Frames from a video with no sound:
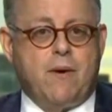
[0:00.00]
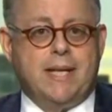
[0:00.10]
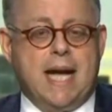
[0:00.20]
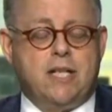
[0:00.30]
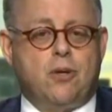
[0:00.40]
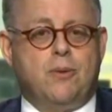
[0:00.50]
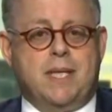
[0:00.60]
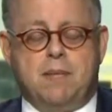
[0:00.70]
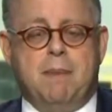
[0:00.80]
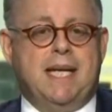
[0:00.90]
its very
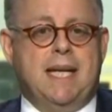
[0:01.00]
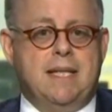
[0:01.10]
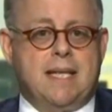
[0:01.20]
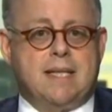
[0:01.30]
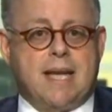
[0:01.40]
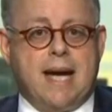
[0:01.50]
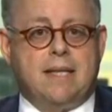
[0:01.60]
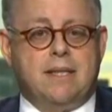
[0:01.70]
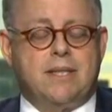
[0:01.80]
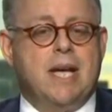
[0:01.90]
nature, these mini easing
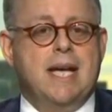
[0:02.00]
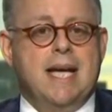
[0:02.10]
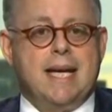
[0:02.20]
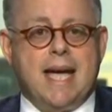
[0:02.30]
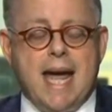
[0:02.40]
cycles